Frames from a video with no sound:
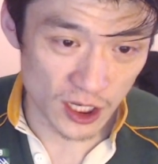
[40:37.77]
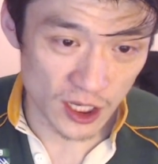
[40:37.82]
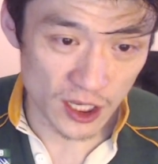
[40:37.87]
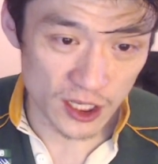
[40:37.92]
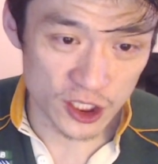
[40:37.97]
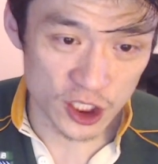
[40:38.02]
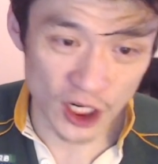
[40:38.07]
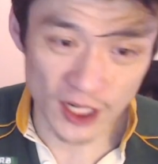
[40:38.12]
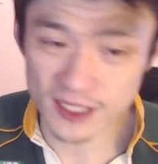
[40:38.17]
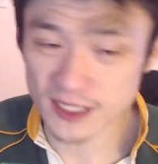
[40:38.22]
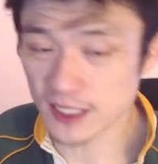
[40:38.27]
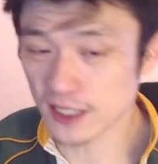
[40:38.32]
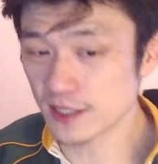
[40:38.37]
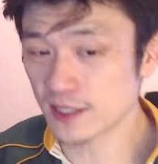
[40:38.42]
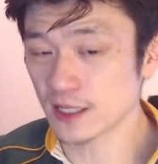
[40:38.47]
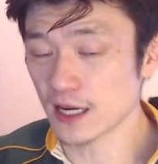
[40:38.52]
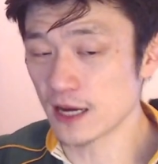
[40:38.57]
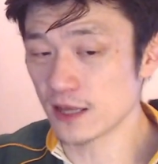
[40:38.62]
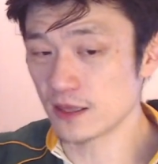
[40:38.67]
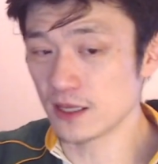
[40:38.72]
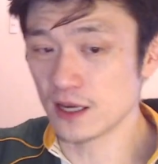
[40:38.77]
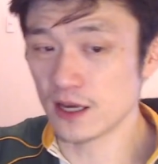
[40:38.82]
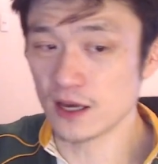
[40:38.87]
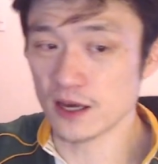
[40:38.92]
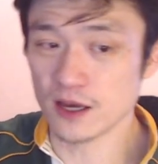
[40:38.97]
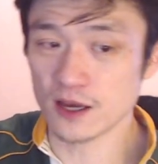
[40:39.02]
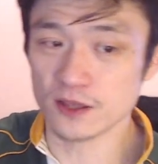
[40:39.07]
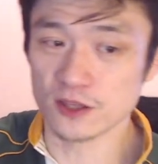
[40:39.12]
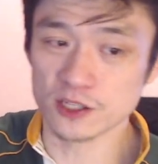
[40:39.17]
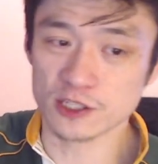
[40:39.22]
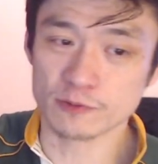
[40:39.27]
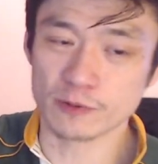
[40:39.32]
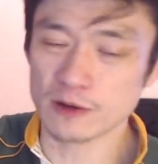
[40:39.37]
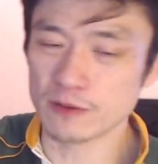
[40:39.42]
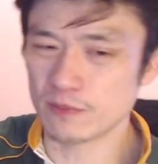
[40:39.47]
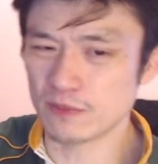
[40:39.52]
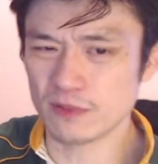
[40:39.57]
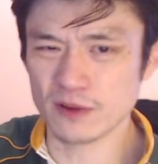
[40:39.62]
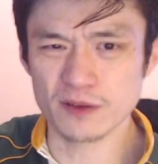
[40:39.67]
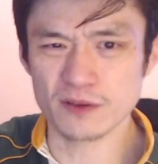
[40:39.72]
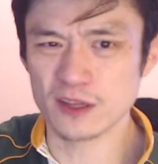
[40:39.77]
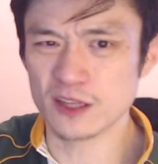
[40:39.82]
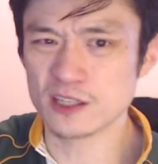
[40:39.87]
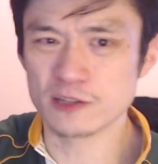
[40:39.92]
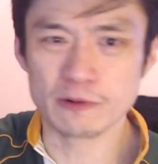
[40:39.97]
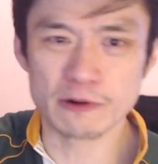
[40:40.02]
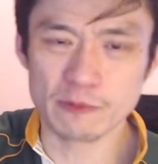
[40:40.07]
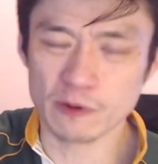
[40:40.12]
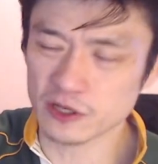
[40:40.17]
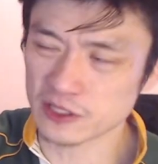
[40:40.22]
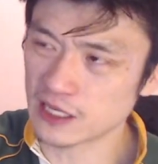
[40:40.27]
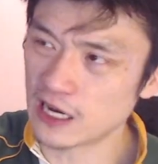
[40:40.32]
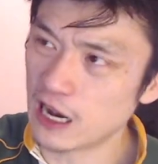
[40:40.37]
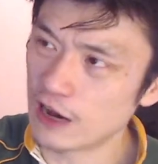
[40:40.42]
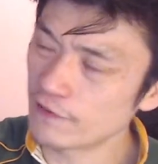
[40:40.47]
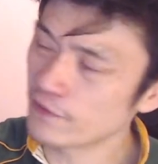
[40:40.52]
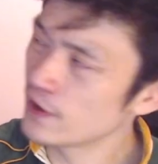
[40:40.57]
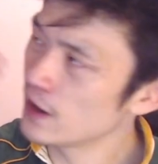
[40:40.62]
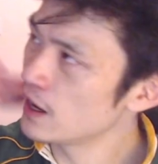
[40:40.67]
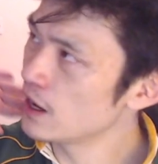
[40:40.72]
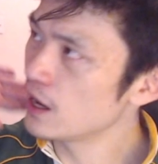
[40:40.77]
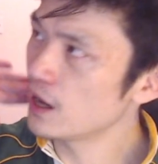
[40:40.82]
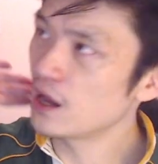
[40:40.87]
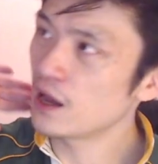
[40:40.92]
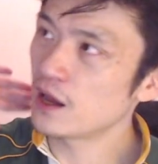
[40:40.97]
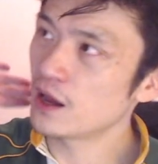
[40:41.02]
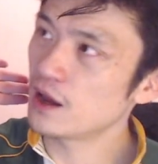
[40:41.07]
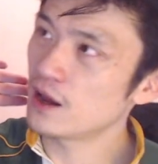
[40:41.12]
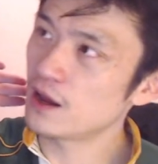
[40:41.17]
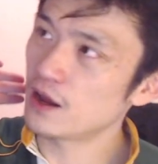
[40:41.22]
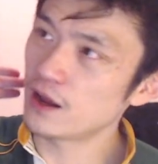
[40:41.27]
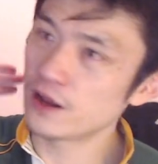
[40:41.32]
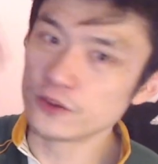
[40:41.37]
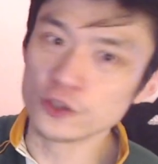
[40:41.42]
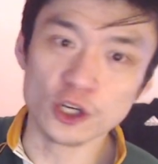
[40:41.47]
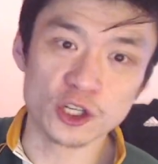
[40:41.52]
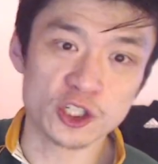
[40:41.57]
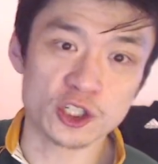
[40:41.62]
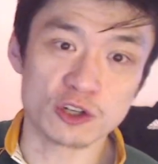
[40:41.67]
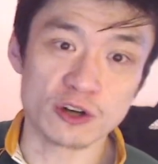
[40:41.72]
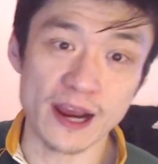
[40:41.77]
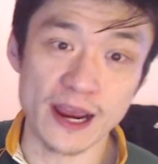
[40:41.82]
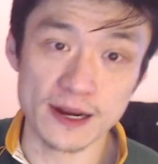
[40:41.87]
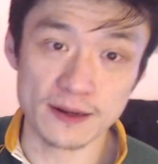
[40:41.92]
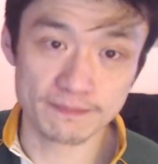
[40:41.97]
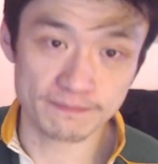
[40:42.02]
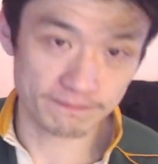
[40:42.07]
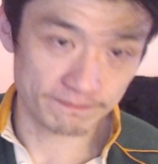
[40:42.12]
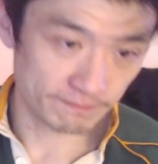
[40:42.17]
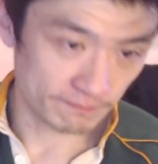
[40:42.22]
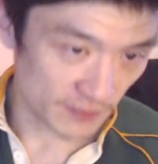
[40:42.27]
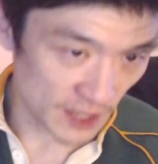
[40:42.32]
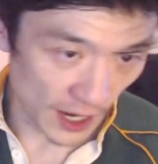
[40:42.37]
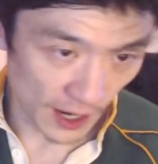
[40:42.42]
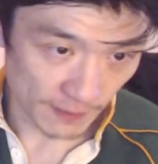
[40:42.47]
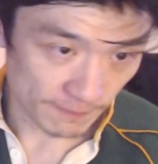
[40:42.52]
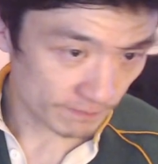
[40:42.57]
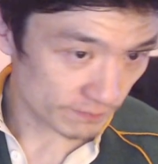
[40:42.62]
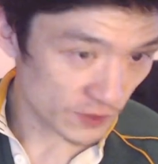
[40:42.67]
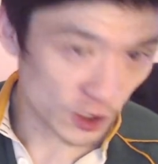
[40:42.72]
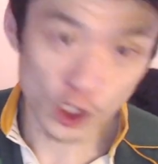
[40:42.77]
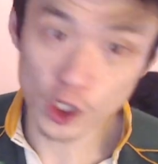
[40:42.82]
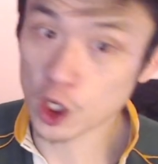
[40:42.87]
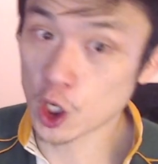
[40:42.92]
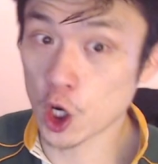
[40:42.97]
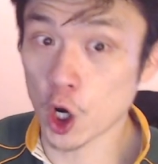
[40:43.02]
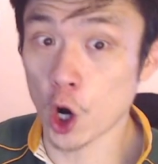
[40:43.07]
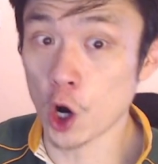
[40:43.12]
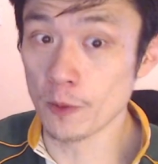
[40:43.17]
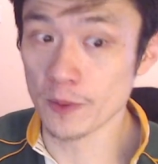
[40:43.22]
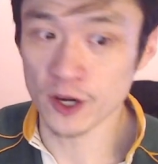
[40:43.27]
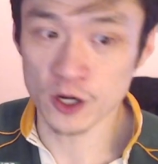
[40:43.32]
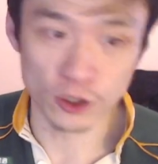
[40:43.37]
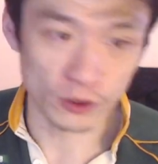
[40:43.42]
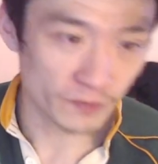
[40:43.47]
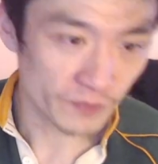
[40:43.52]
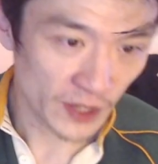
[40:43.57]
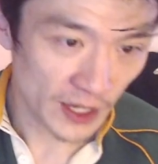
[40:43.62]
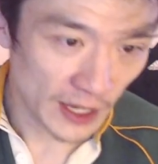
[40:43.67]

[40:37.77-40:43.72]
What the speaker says: Just inside the Springboks half. Not straight. Yeah, comical.